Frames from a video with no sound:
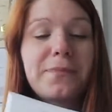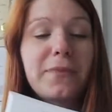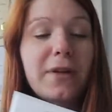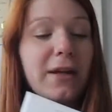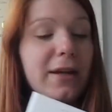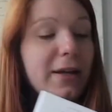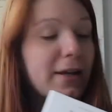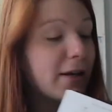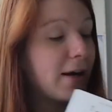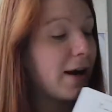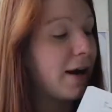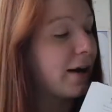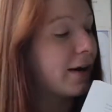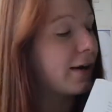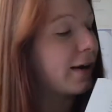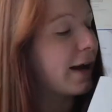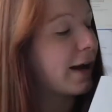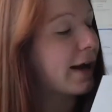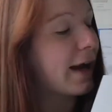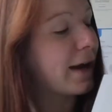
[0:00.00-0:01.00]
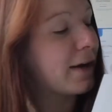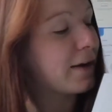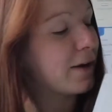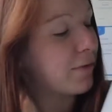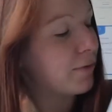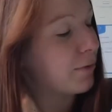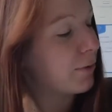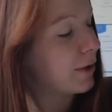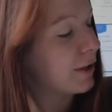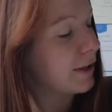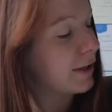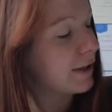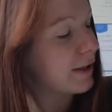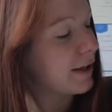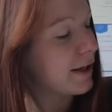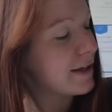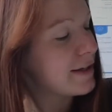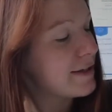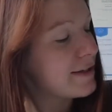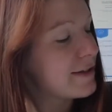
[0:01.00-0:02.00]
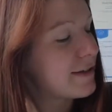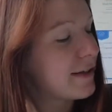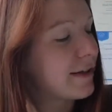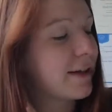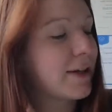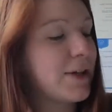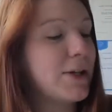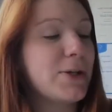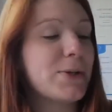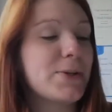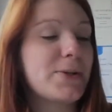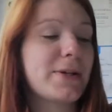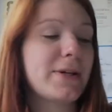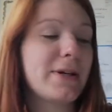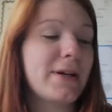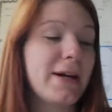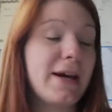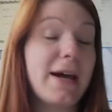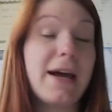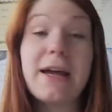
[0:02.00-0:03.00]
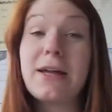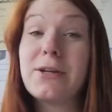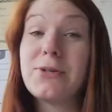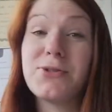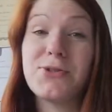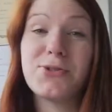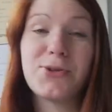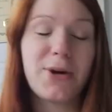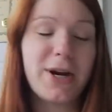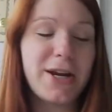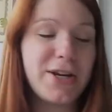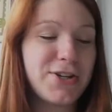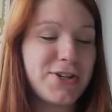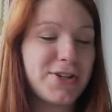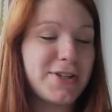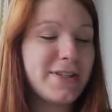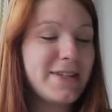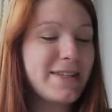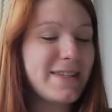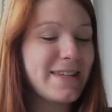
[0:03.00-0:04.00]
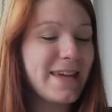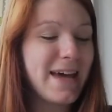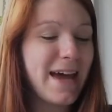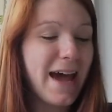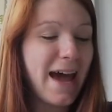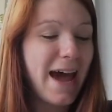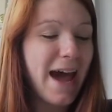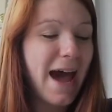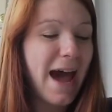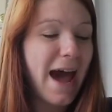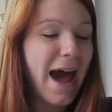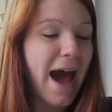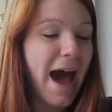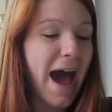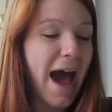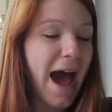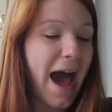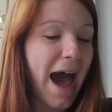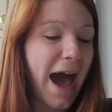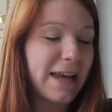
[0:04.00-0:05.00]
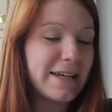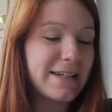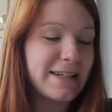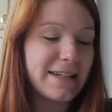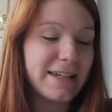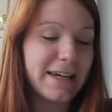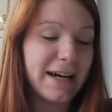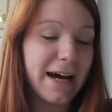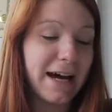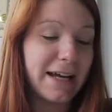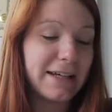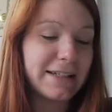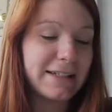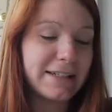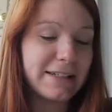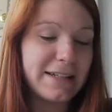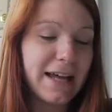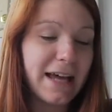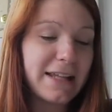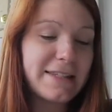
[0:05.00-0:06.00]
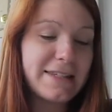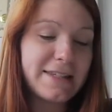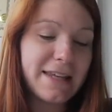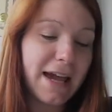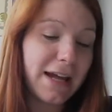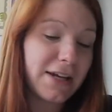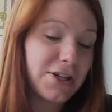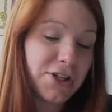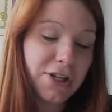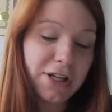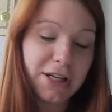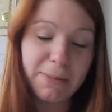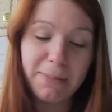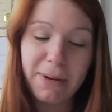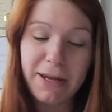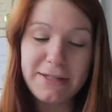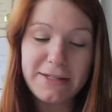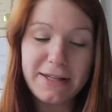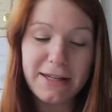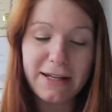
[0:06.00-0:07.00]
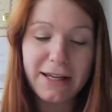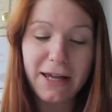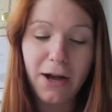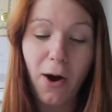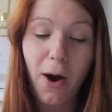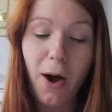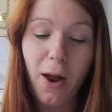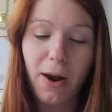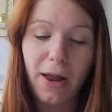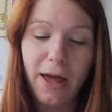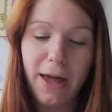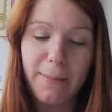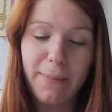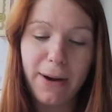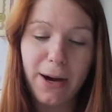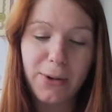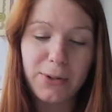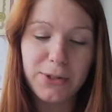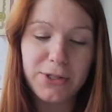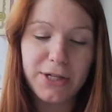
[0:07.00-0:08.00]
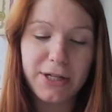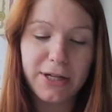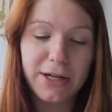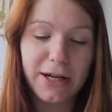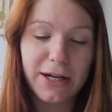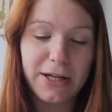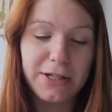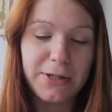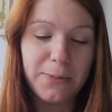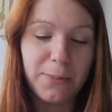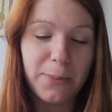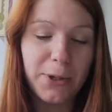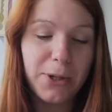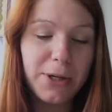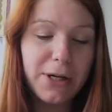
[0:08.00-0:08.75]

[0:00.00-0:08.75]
here are again a really nice cute illustrations, and that's actually basically all about the book